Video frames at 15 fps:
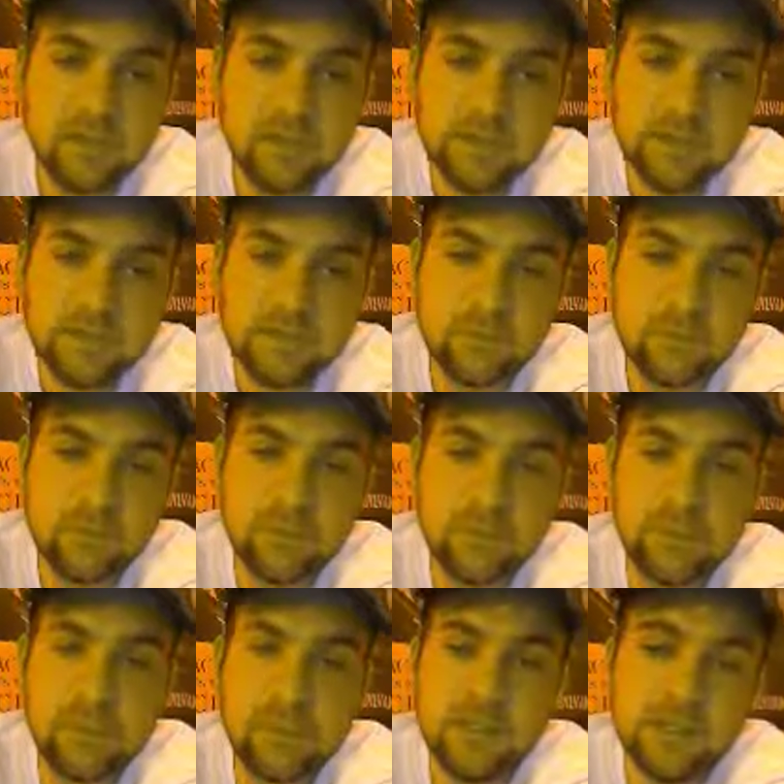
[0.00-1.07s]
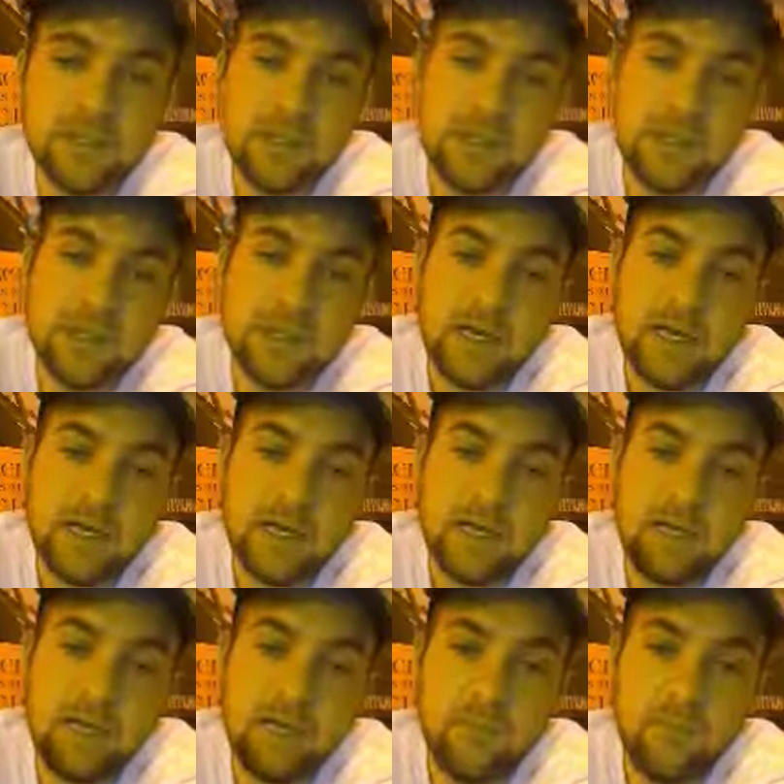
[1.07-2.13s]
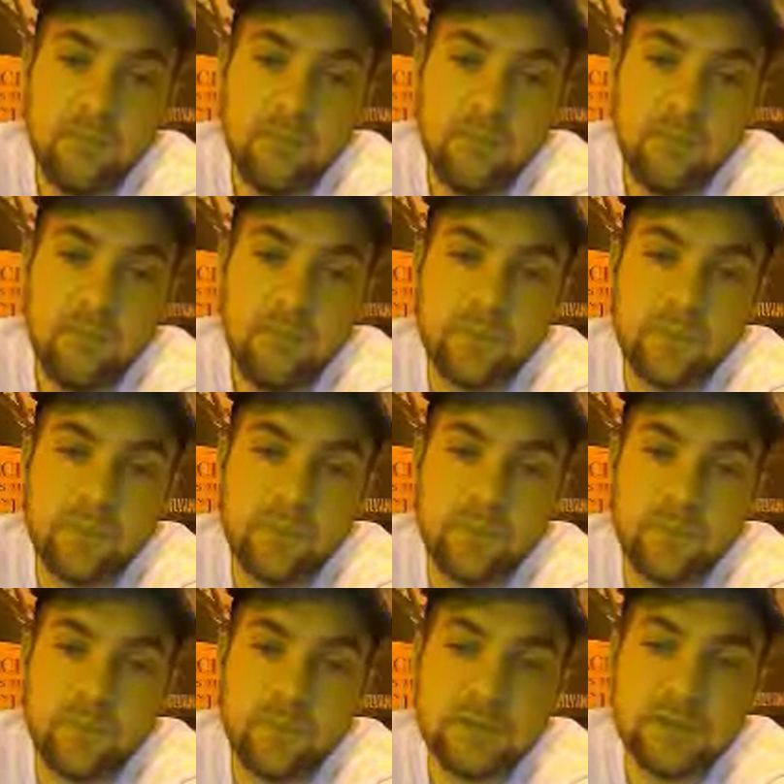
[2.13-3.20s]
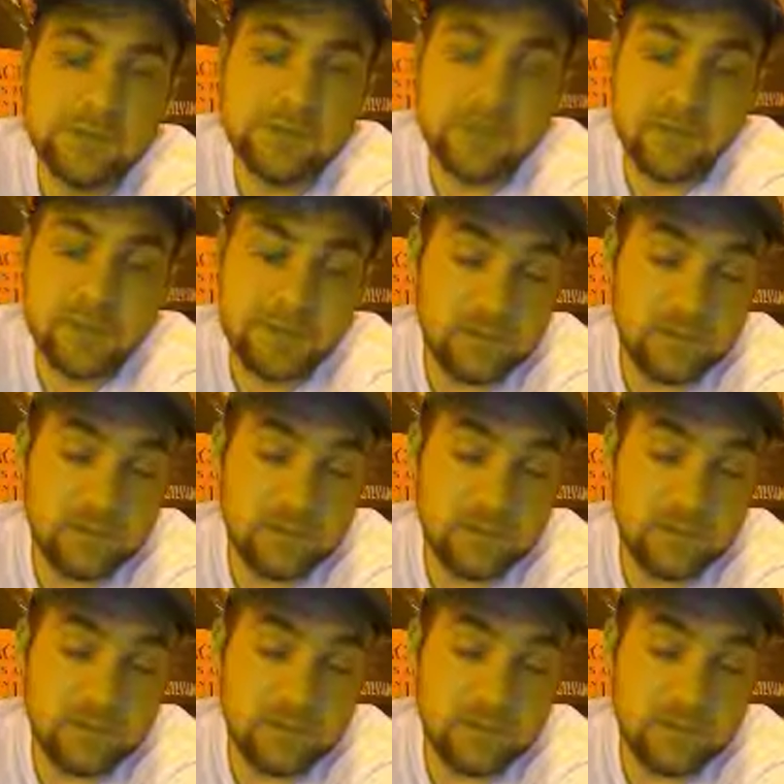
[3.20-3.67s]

So this would be an